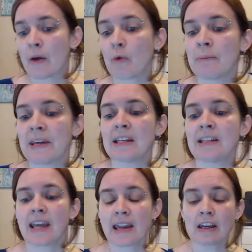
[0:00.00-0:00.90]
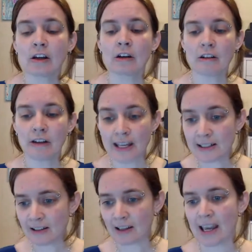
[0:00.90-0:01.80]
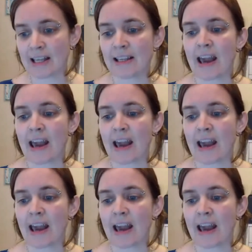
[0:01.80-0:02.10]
would be to take your crazed glaze